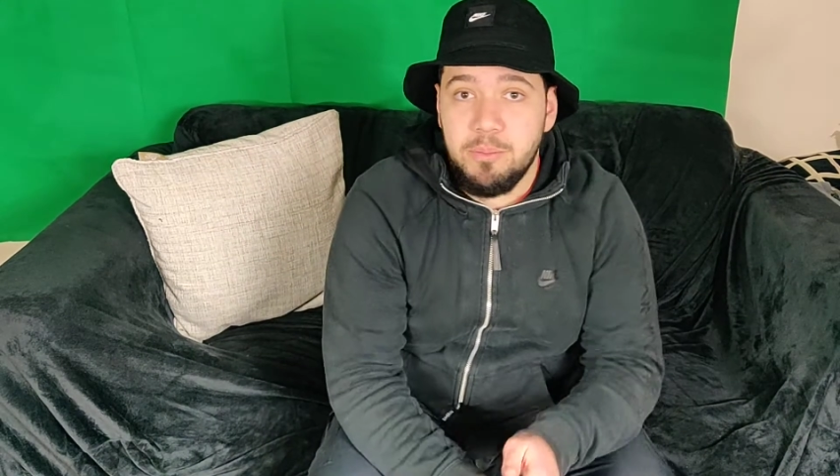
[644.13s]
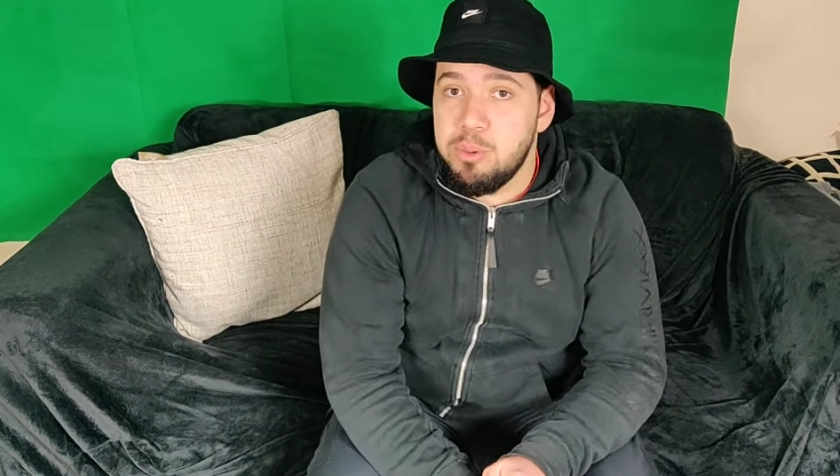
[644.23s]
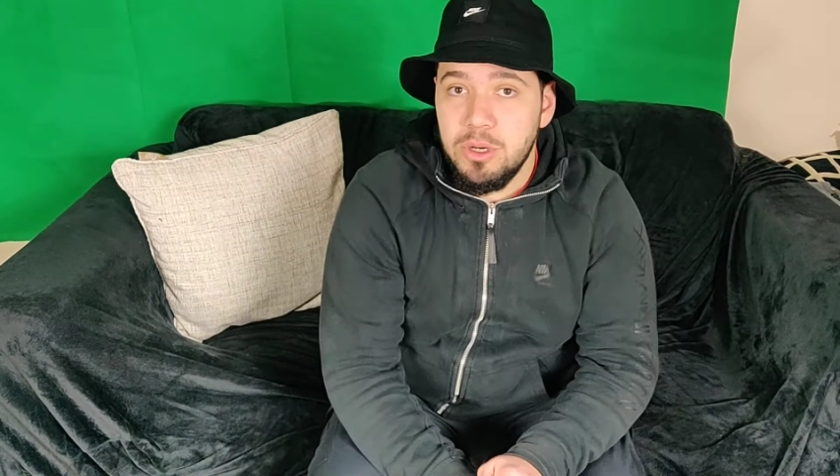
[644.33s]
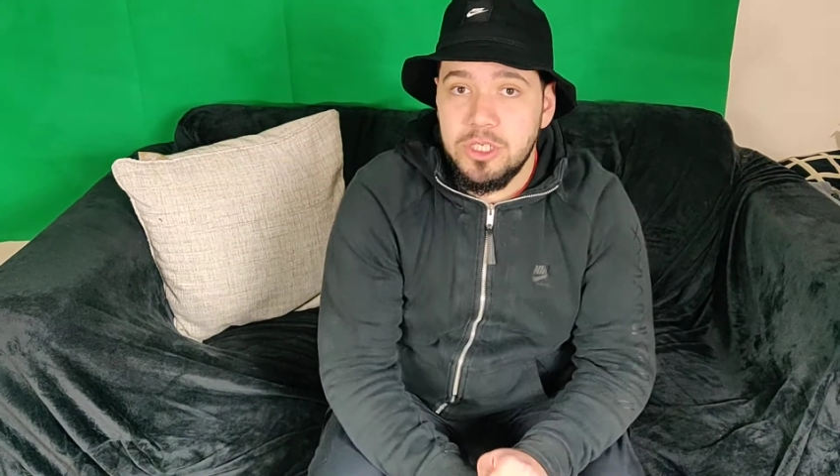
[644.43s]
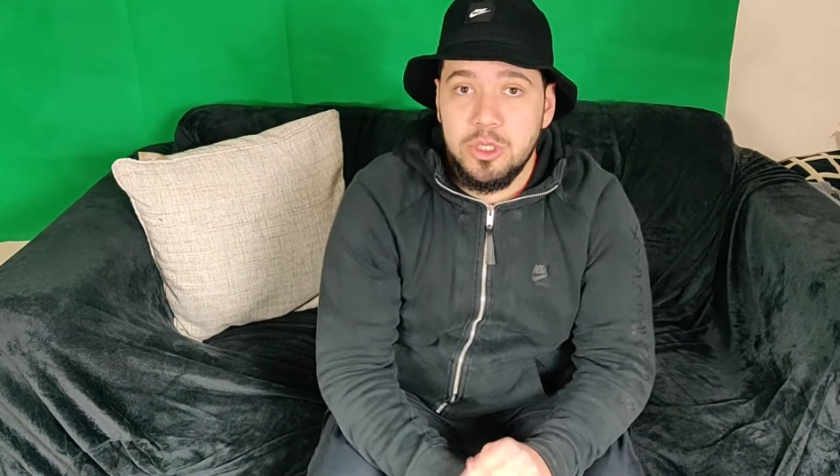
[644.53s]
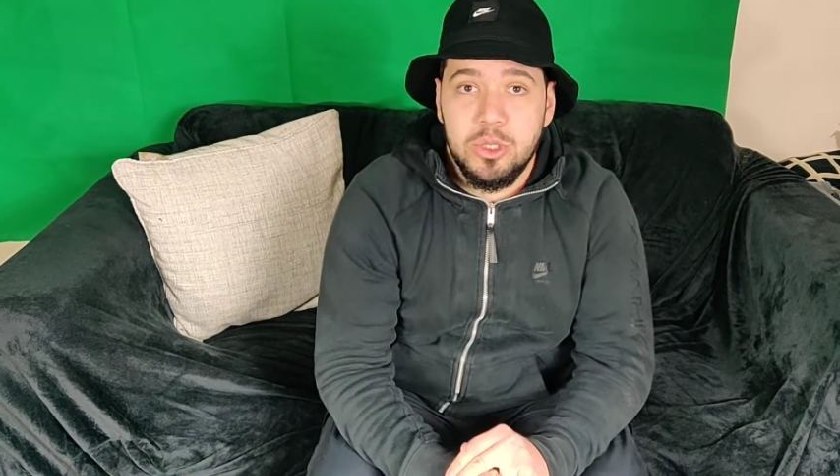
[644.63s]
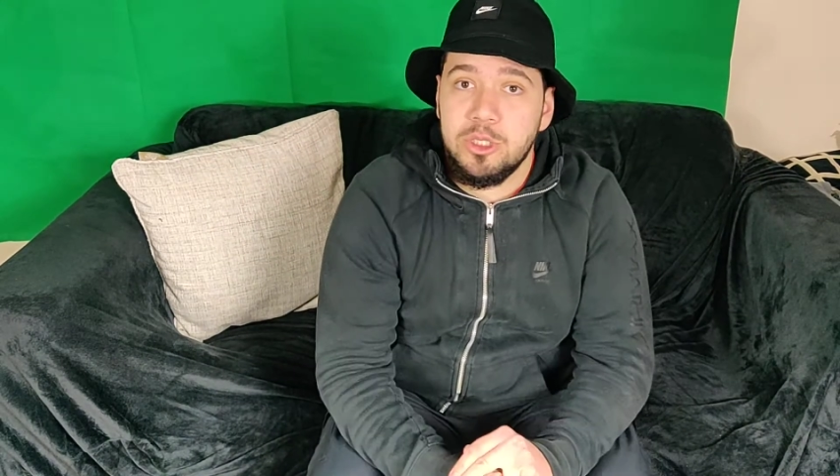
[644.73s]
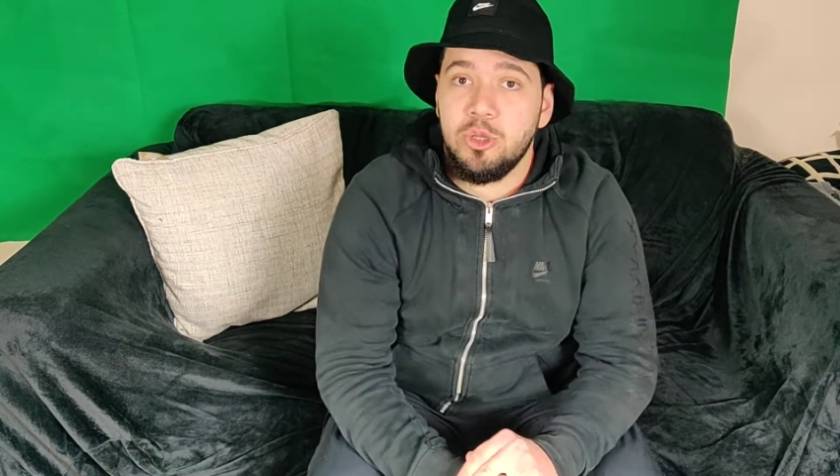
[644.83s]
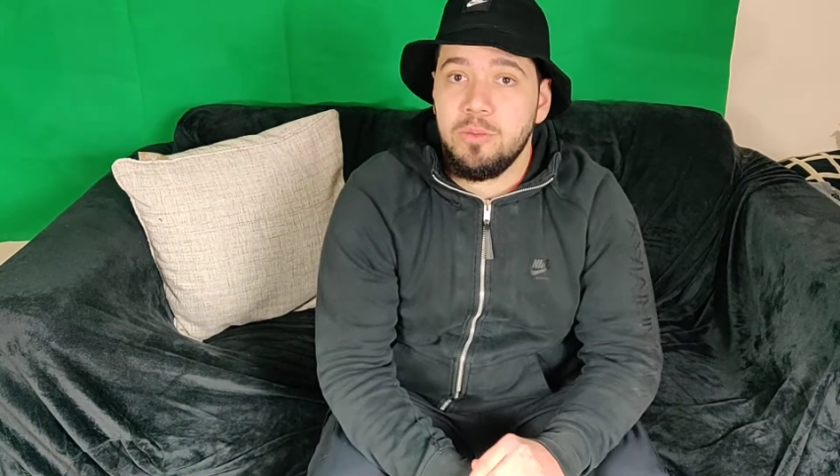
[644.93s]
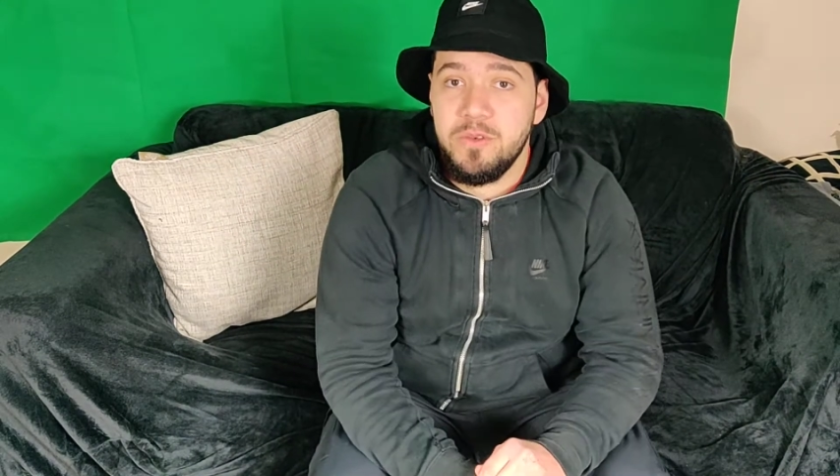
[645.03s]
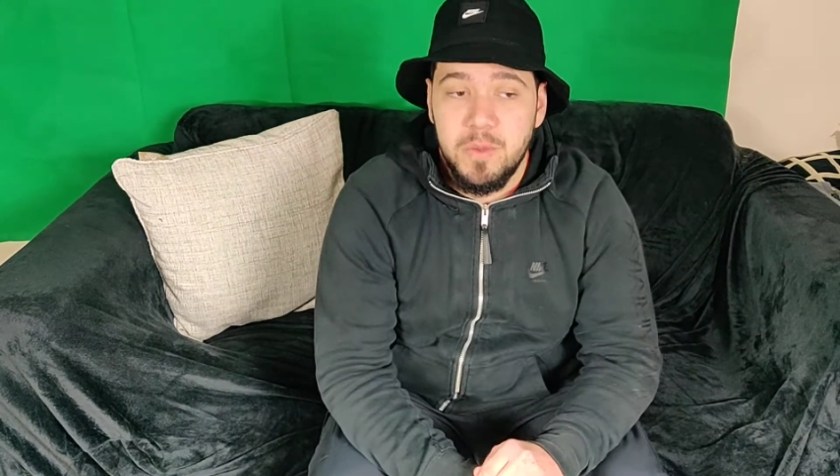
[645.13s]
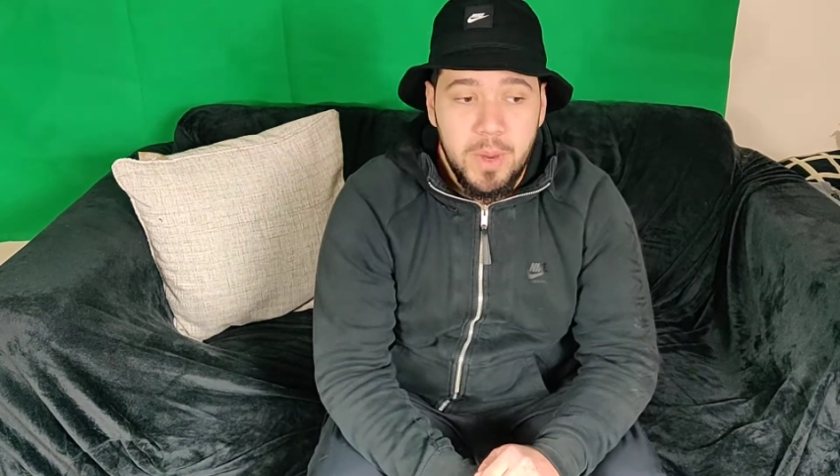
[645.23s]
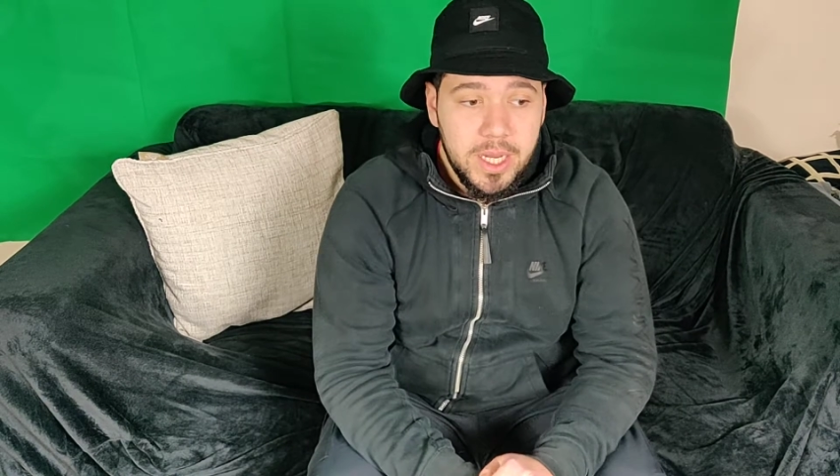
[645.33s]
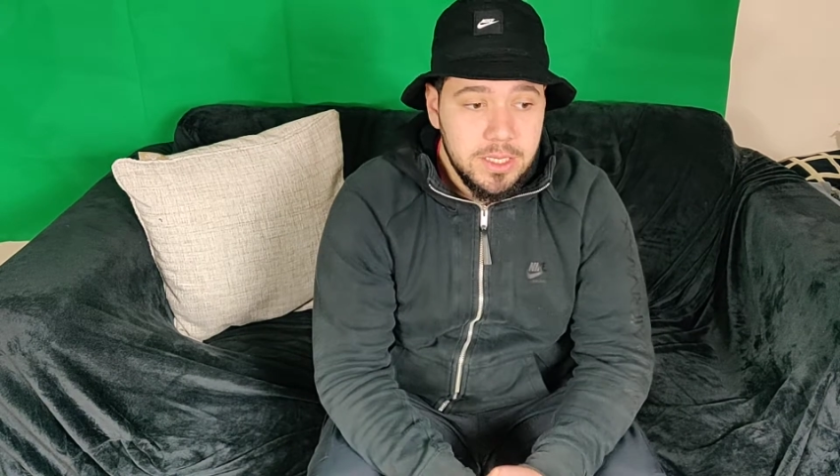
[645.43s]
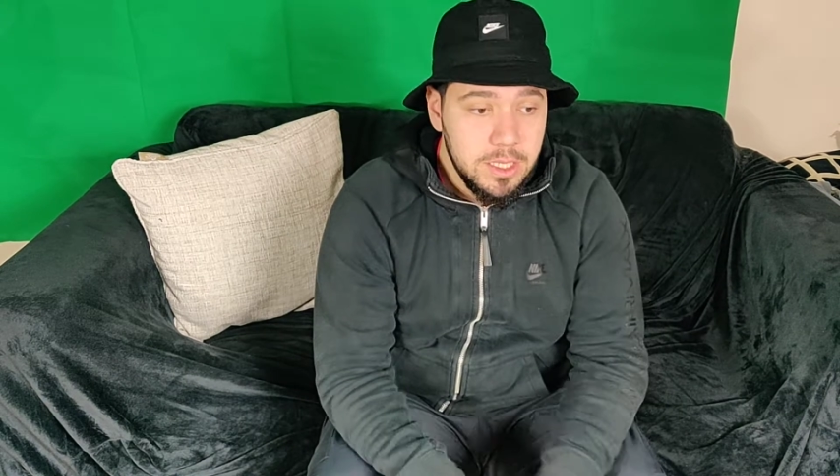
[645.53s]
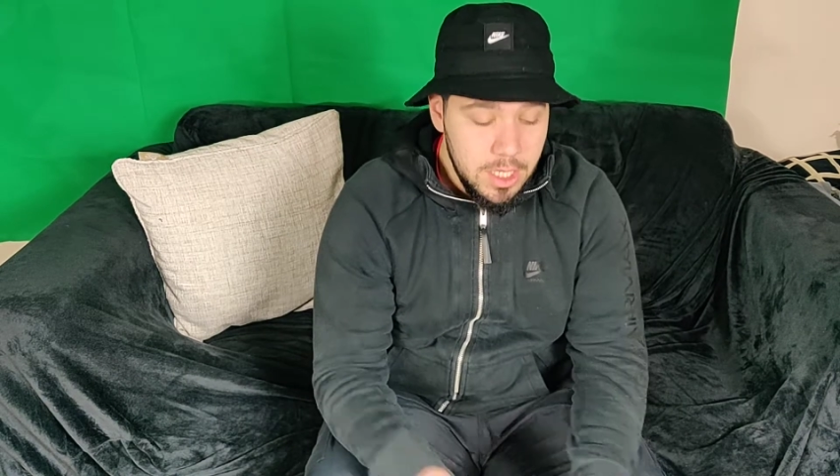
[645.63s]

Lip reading: Boris is just going to stop moving mad.